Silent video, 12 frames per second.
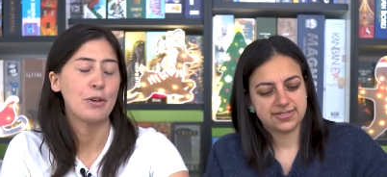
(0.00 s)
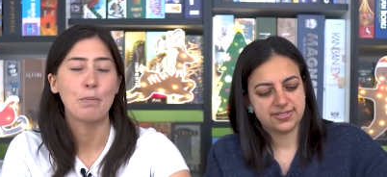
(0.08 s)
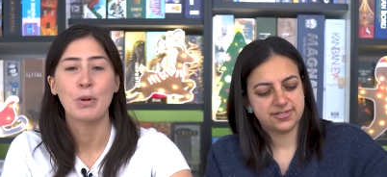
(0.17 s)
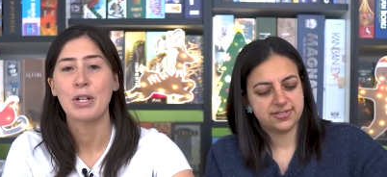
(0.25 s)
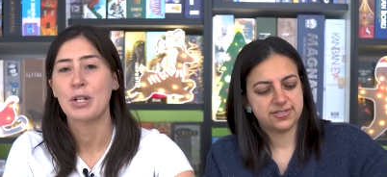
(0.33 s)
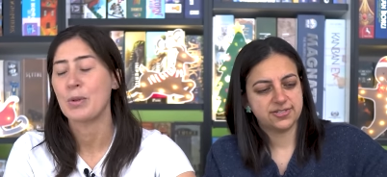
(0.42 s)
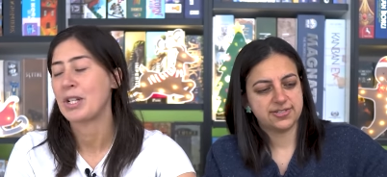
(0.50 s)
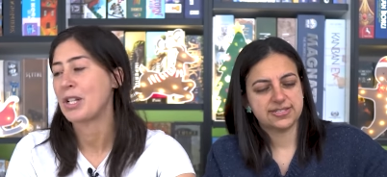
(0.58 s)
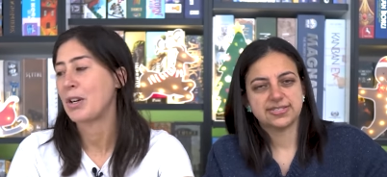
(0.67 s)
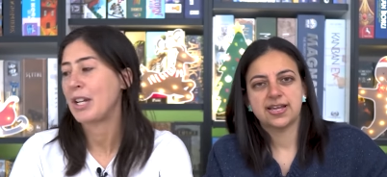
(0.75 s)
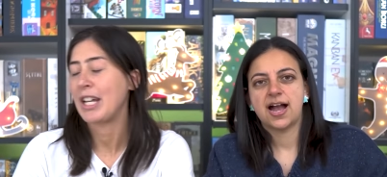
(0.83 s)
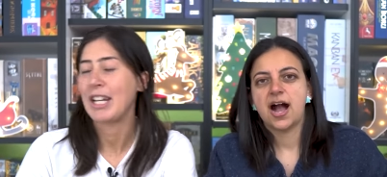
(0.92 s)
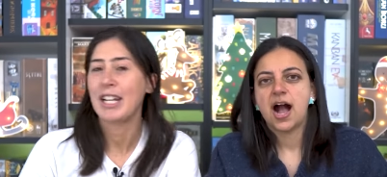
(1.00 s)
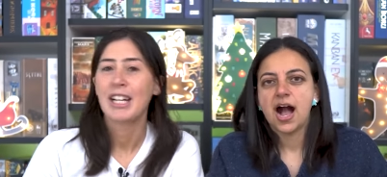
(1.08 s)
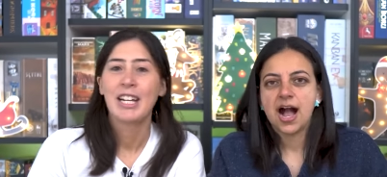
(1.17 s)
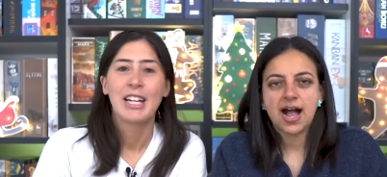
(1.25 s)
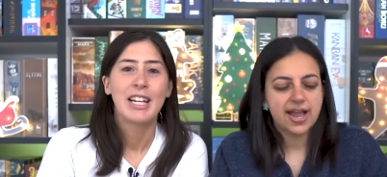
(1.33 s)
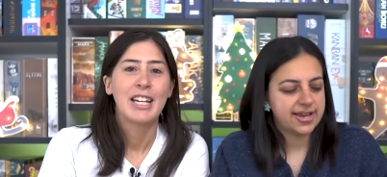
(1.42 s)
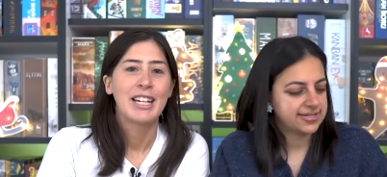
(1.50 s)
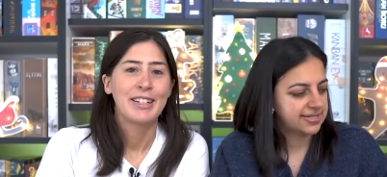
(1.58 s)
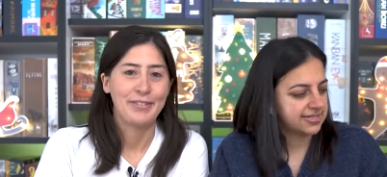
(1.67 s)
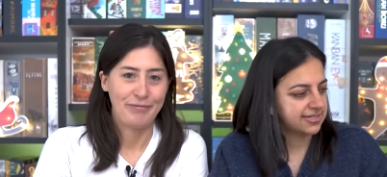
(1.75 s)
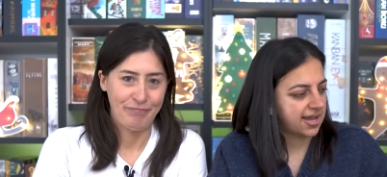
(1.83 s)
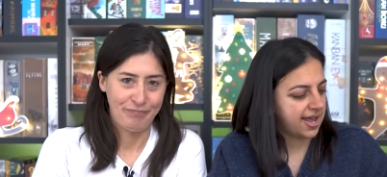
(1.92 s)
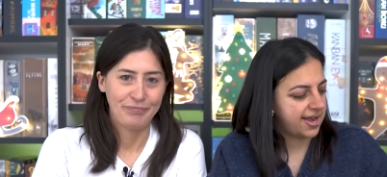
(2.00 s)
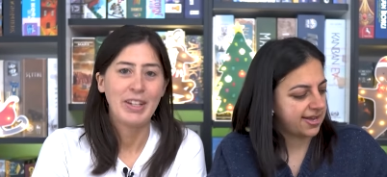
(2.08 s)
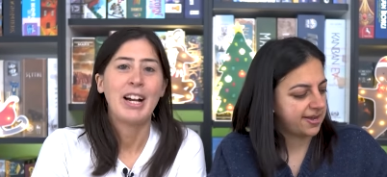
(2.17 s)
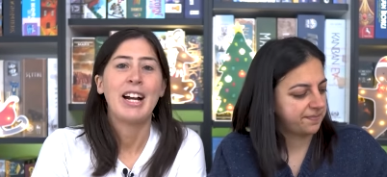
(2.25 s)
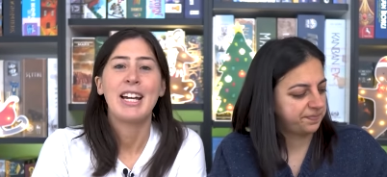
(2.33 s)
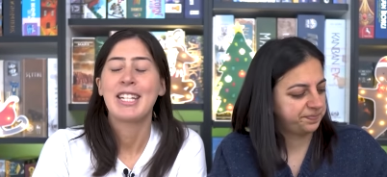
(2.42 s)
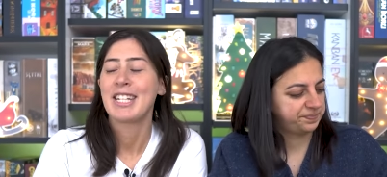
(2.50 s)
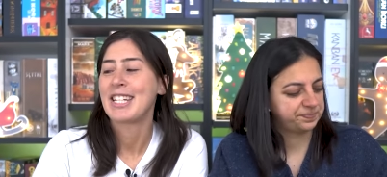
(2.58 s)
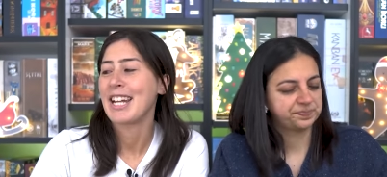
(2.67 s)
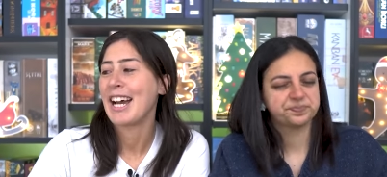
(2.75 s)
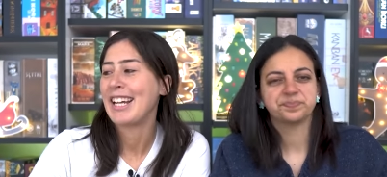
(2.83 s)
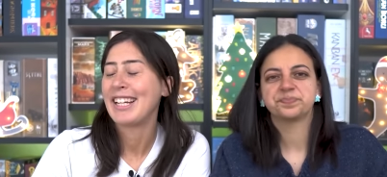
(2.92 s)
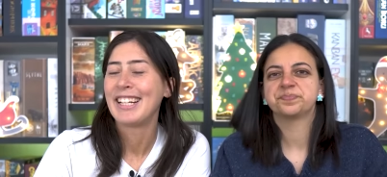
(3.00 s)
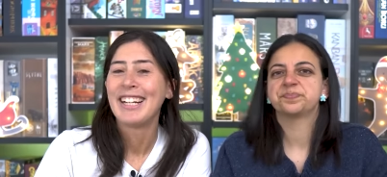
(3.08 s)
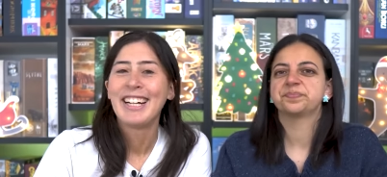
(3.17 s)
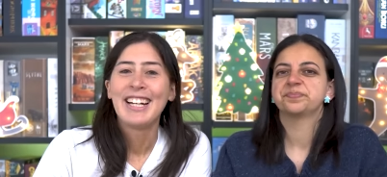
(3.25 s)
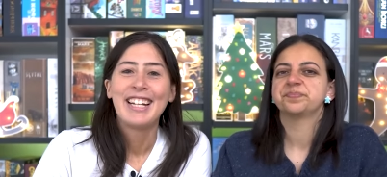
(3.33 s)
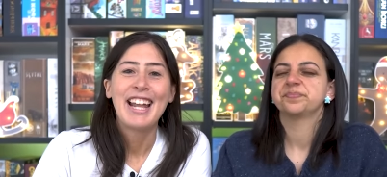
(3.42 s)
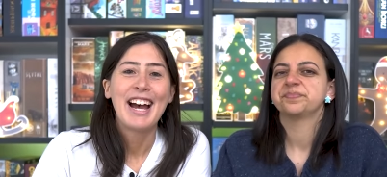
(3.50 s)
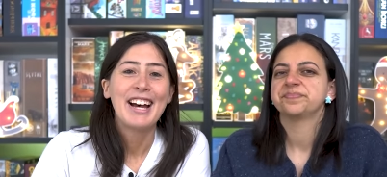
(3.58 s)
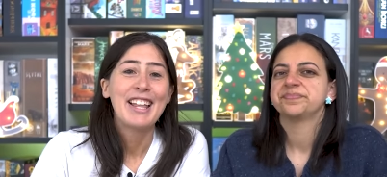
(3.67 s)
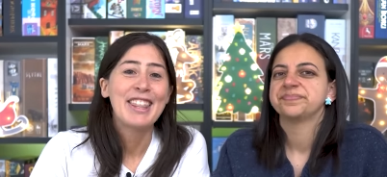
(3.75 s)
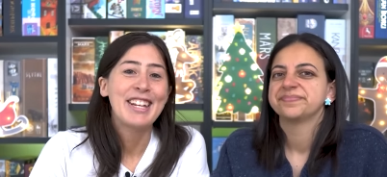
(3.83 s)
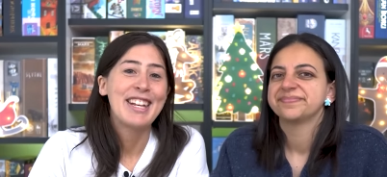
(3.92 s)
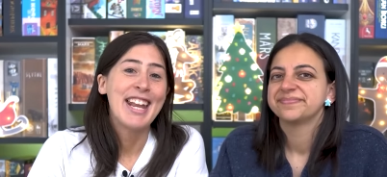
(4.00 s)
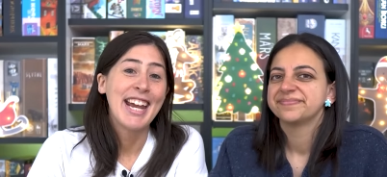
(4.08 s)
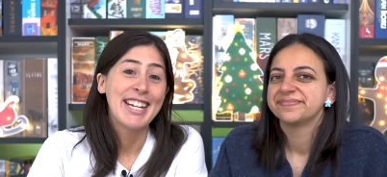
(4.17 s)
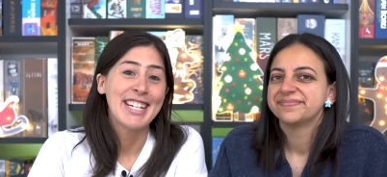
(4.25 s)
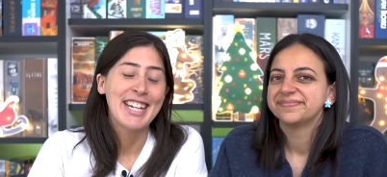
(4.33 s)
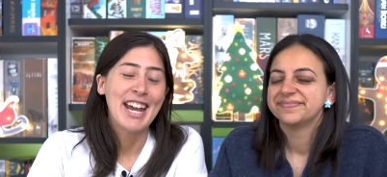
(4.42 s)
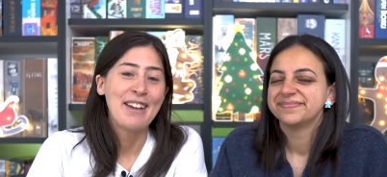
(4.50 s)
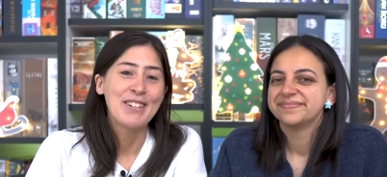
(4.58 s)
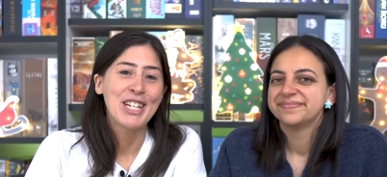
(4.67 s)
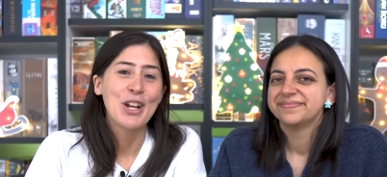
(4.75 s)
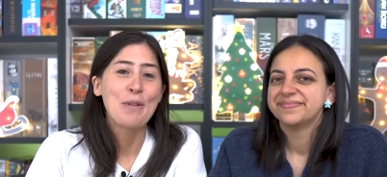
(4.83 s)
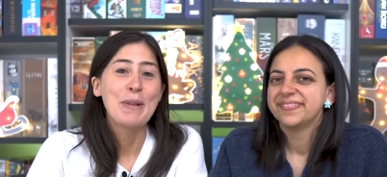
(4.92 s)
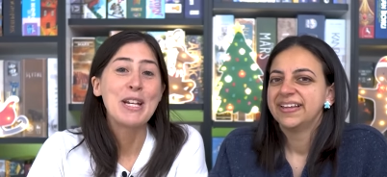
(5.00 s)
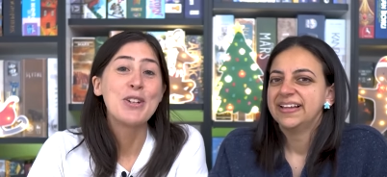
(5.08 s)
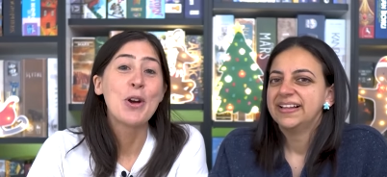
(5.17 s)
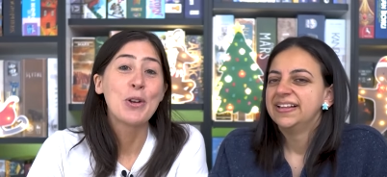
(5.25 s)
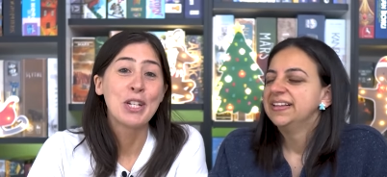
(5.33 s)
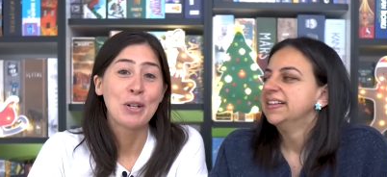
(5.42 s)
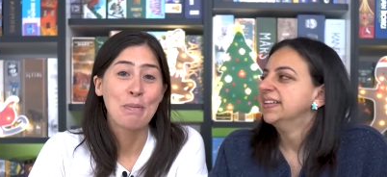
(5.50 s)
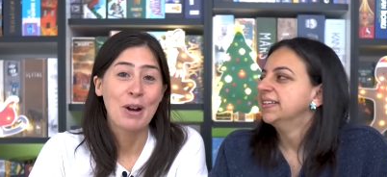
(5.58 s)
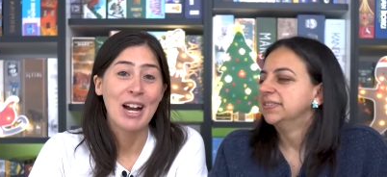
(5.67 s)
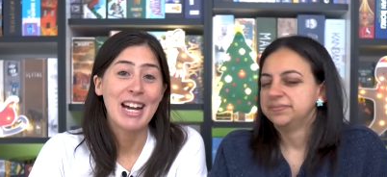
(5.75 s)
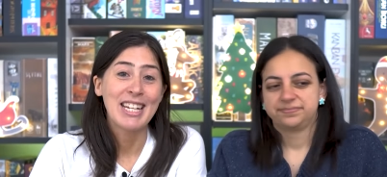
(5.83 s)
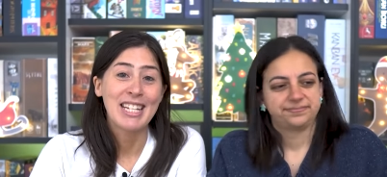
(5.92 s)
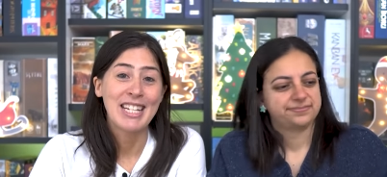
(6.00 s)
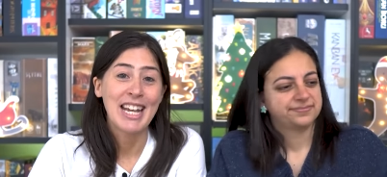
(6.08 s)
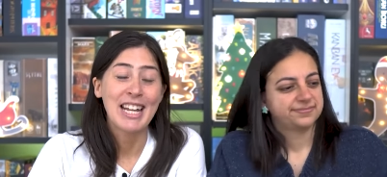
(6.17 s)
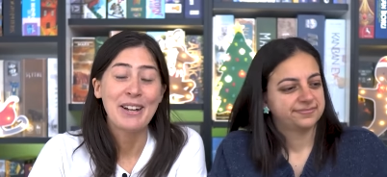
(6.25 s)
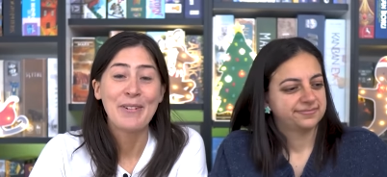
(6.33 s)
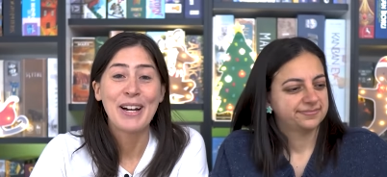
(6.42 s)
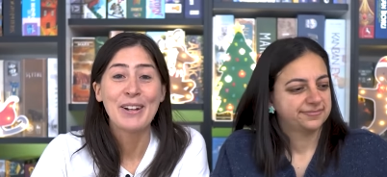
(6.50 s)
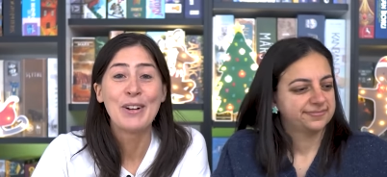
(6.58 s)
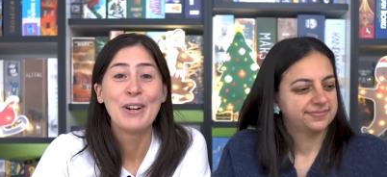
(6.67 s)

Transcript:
Speaker 1: to put into so a stocking high society high society now the next game is going to be no surprise to anyone